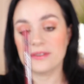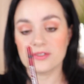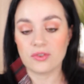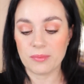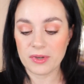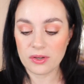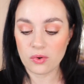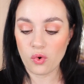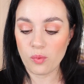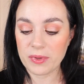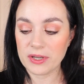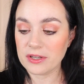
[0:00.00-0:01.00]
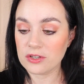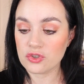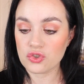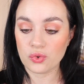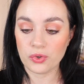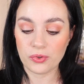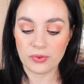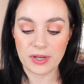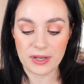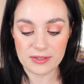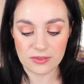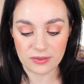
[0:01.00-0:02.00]
So I'm gonna open it and show you
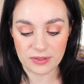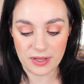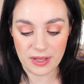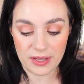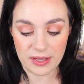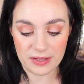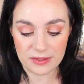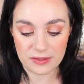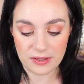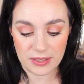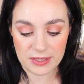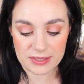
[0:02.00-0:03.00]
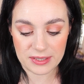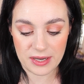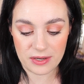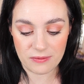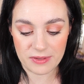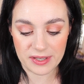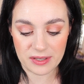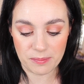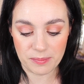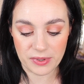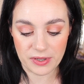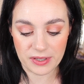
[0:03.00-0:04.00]
guys on the hand. It's kind of like a
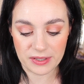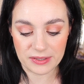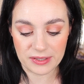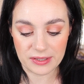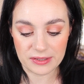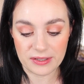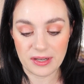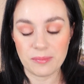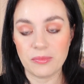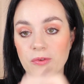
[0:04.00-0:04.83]
burgundy type